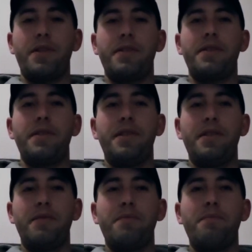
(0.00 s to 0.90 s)
on
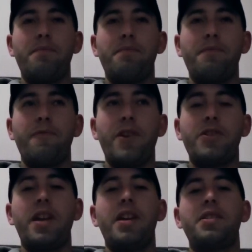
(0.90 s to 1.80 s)

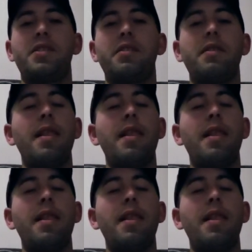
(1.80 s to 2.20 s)
vegetation.